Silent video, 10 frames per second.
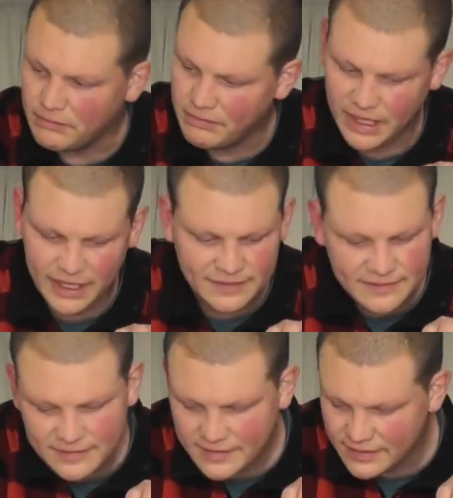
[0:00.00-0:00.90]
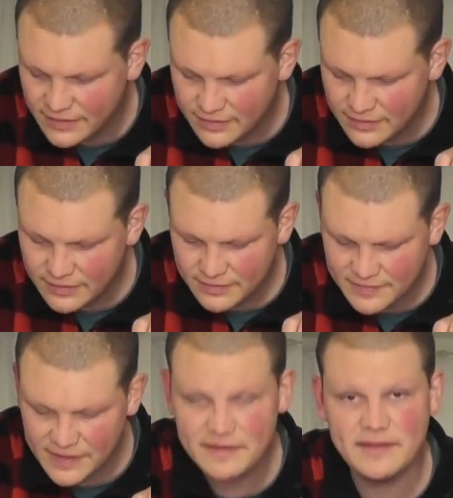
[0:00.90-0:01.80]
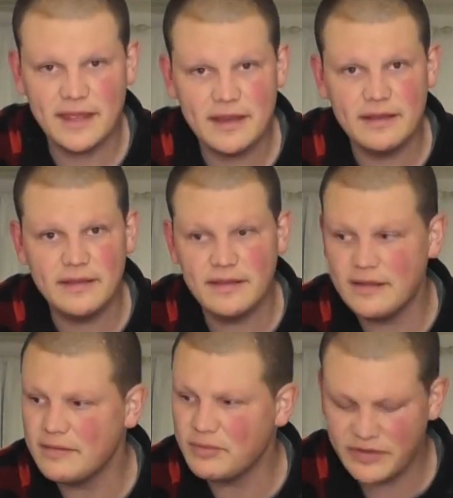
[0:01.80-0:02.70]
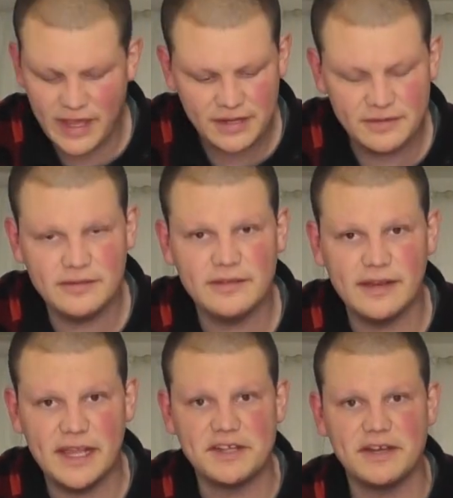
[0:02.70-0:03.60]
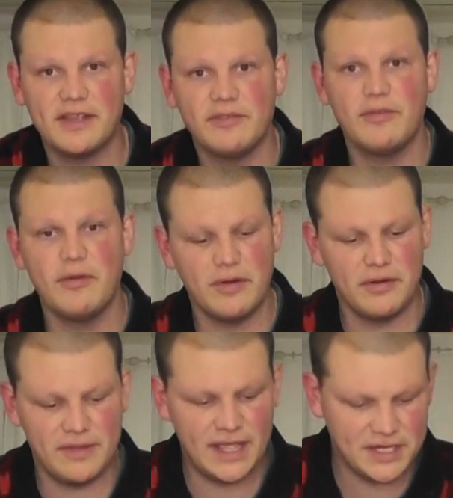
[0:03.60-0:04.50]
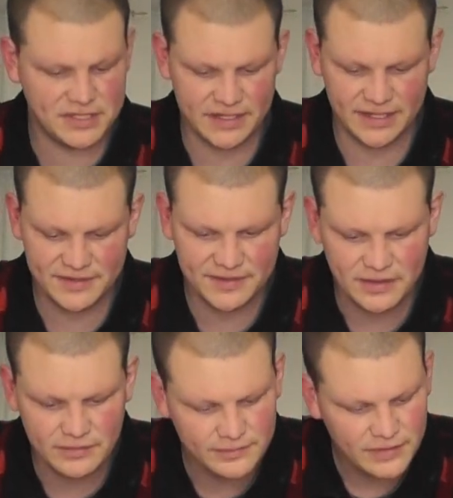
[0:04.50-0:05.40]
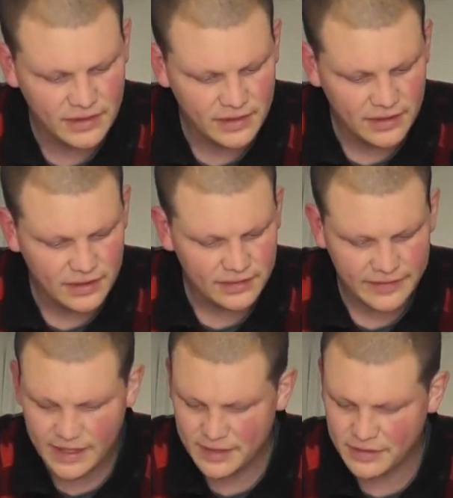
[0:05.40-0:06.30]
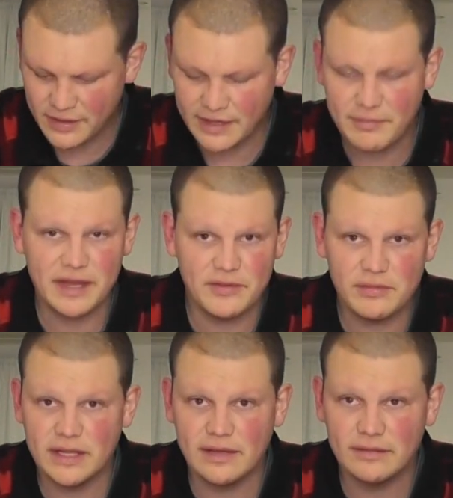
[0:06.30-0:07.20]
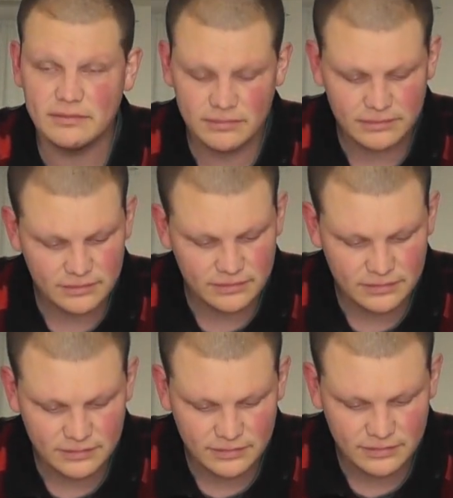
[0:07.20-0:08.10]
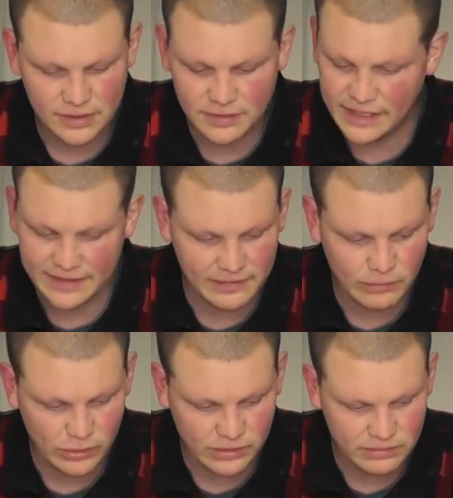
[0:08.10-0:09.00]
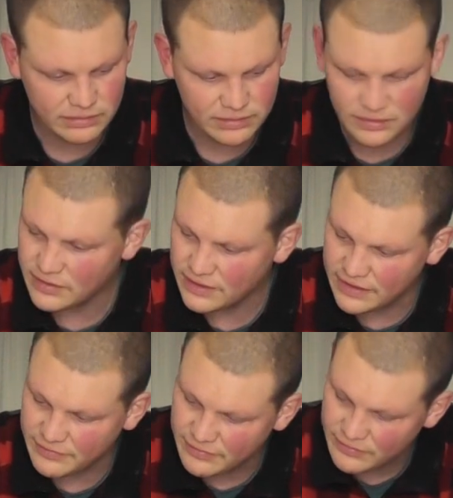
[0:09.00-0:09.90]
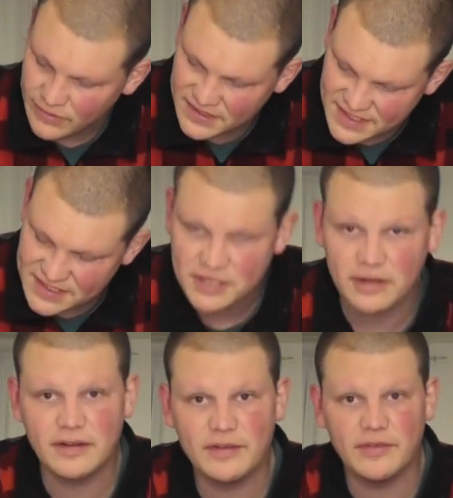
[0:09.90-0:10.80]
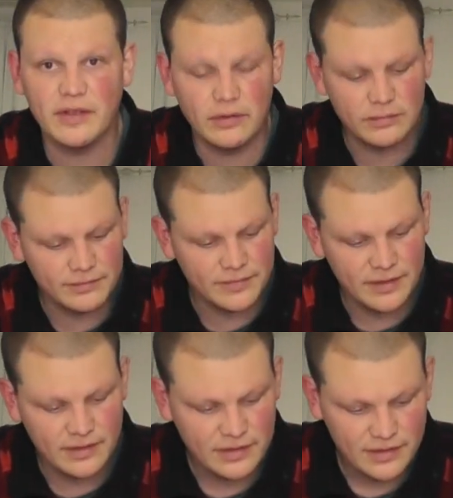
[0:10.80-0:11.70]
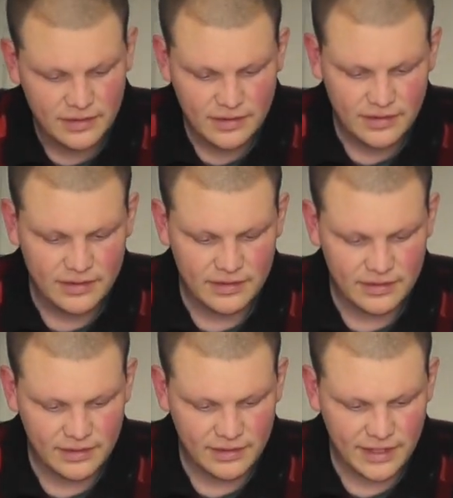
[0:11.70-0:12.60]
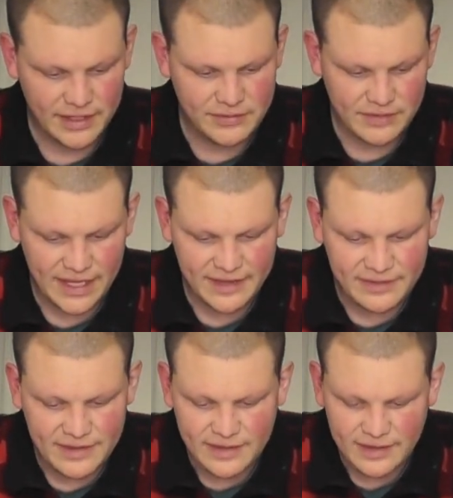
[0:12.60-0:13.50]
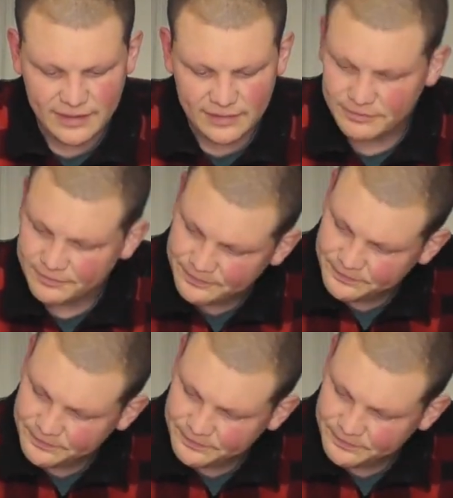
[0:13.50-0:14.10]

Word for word: but since then the botanical collection has grown on me actually. So then I thought I might as well collect them all if once I start. So I do like the um,